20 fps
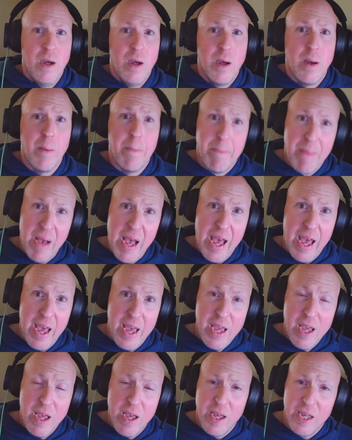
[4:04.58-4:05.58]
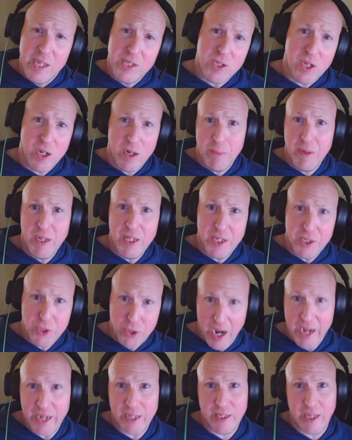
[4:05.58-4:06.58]
May is going to be the
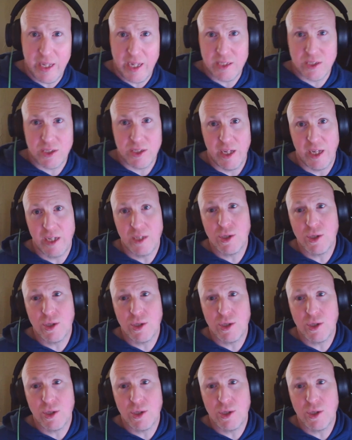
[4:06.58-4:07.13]
Dragonlance thing.